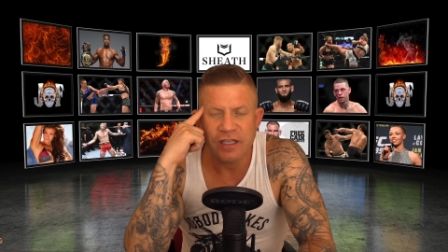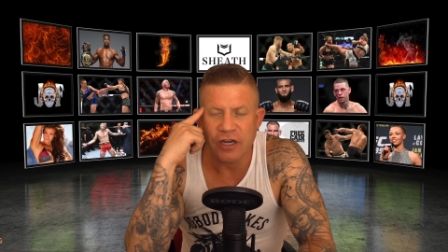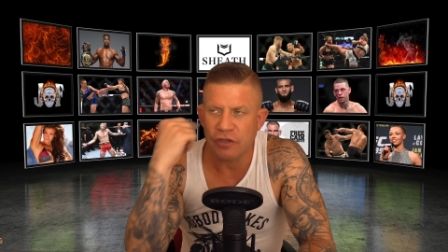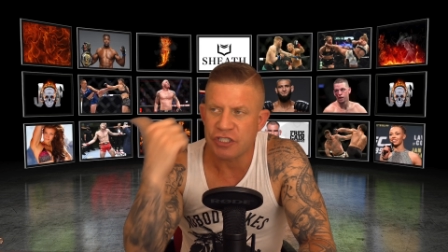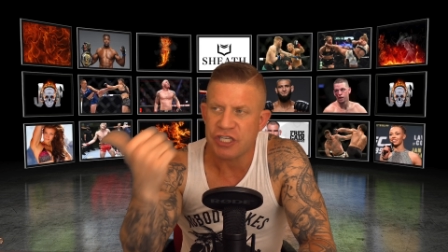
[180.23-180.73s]

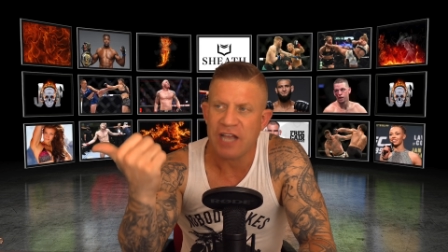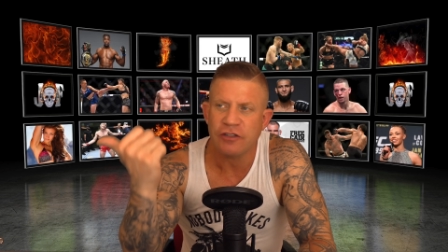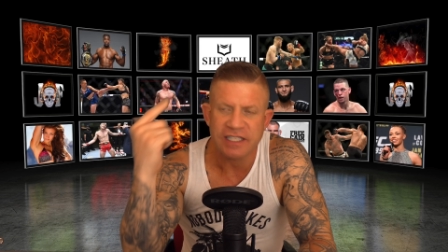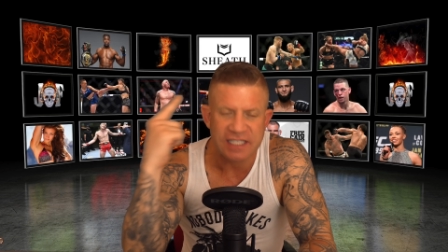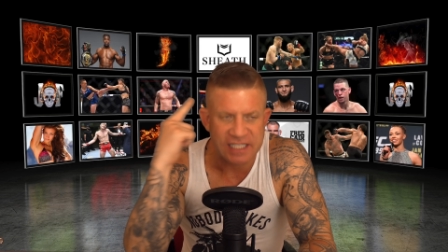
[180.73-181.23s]
You know, and
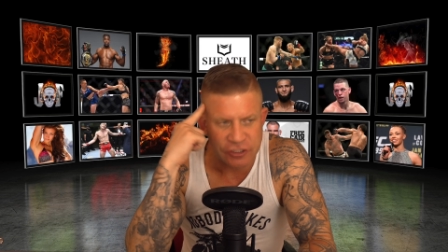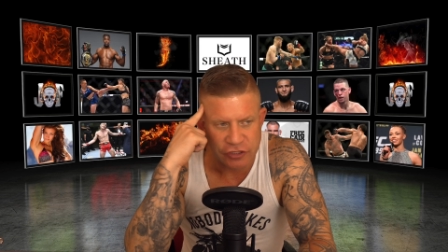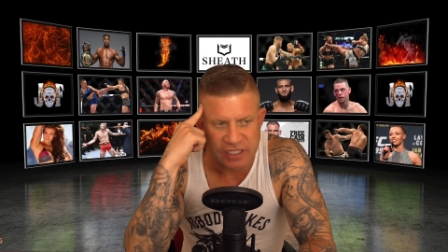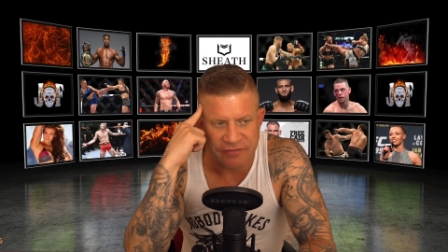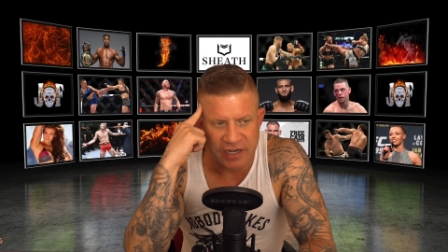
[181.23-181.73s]
Chael did this
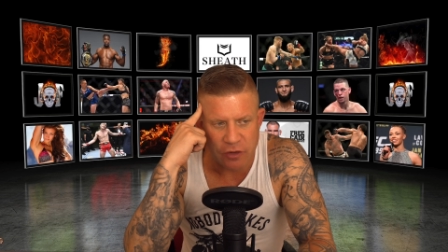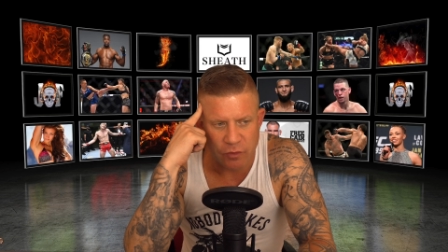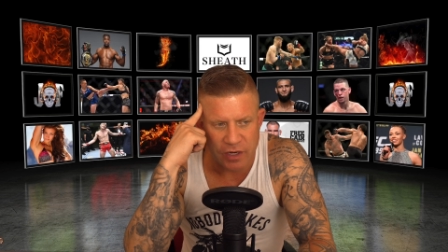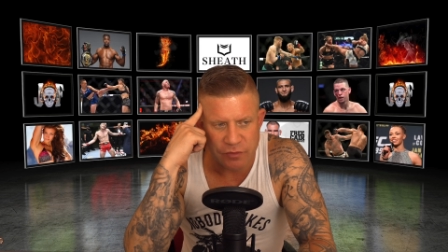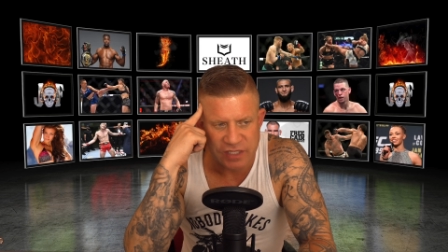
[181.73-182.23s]
interesting video
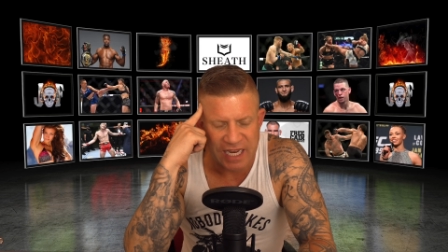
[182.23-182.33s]
where he was